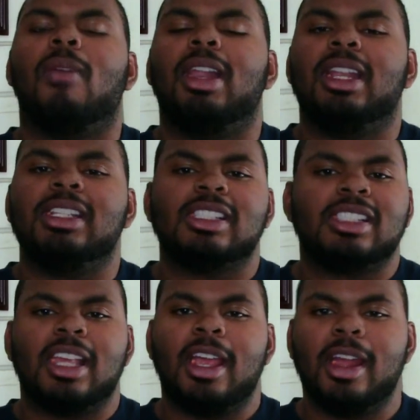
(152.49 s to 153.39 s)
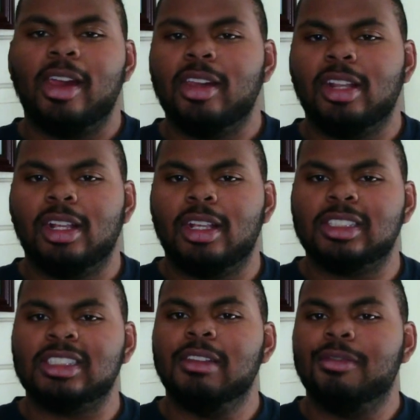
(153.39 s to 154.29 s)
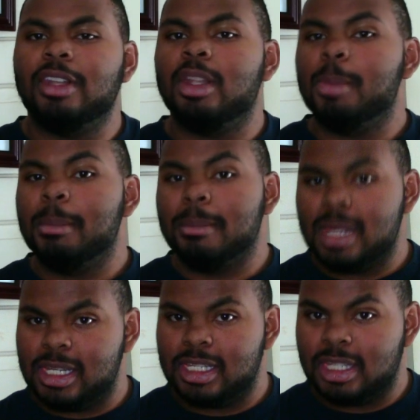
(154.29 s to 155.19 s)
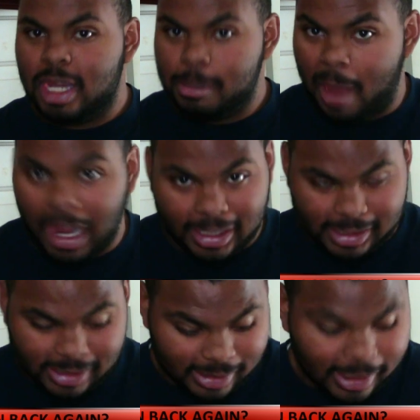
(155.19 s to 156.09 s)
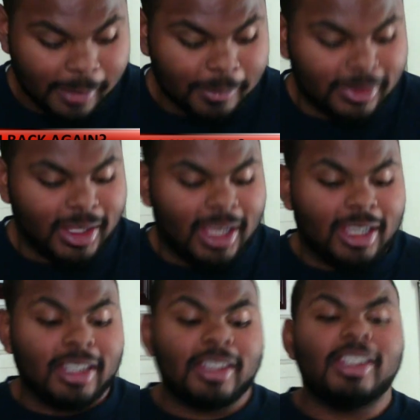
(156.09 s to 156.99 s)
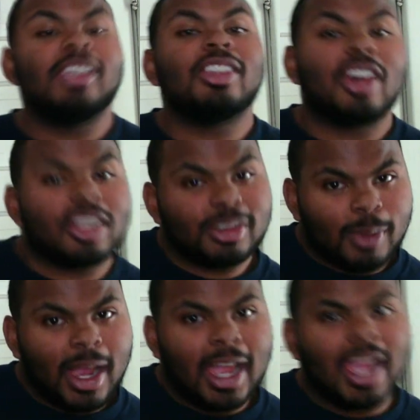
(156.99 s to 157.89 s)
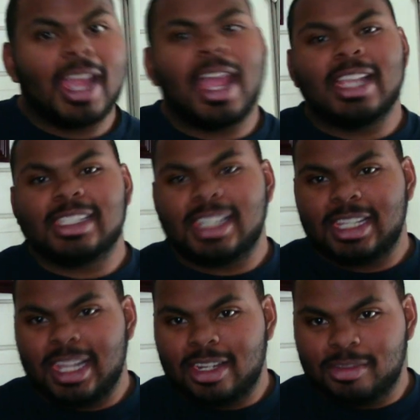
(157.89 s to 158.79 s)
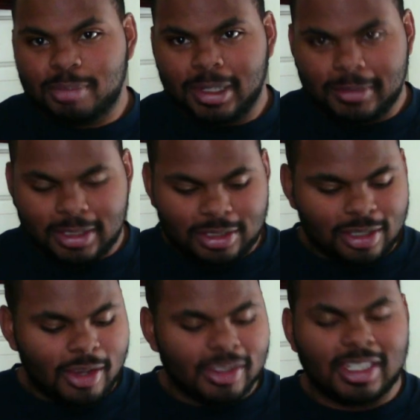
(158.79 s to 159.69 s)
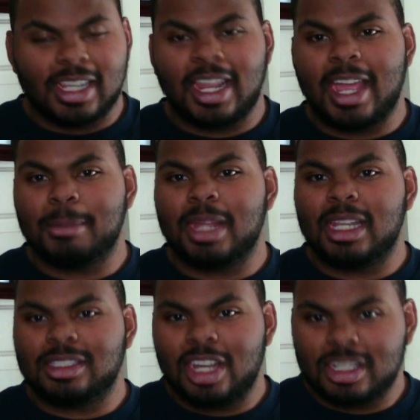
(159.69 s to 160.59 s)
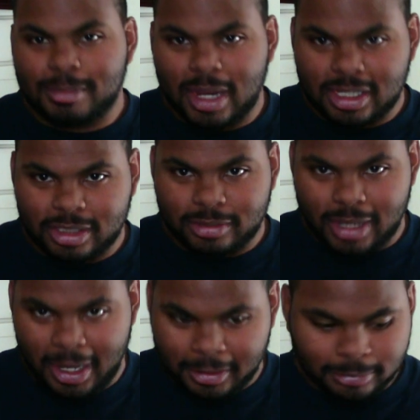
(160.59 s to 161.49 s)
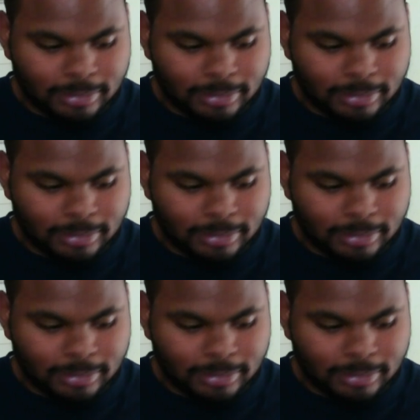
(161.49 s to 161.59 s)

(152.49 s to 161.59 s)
And just sniff a little bit of money in their pockets. You'll notice why I said that on previous shows, and I'm not changing my tune now.